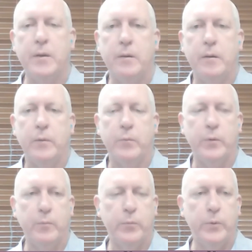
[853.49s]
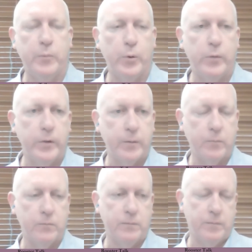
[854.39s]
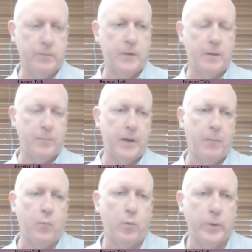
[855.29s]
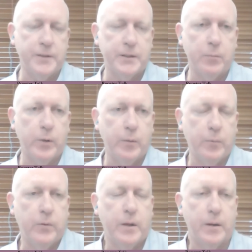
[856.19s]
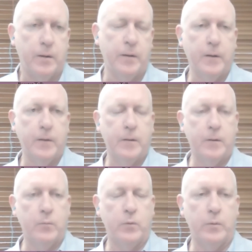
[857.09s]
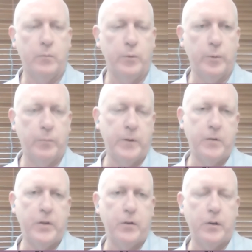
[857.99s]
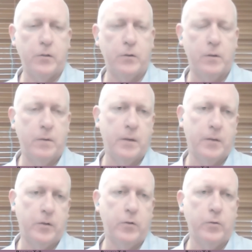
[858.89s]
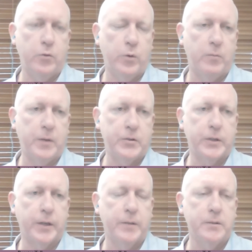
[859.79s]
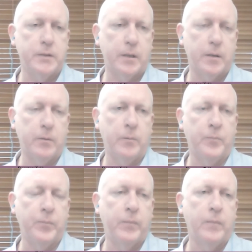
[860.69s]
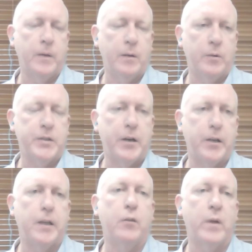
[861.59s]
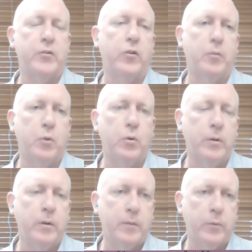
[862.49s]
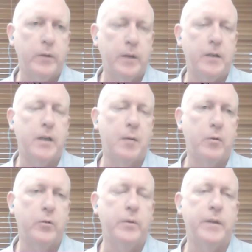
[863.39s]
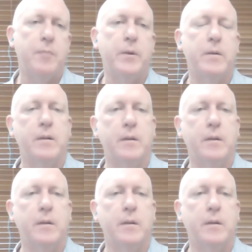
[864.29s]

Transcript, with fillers: yeah, we, we're proving um, up what we said we would uh, we, were intending to, uh, to do 12 months ago. So, you know, we're starting to get the runs on the board. We need to keep on doing that. But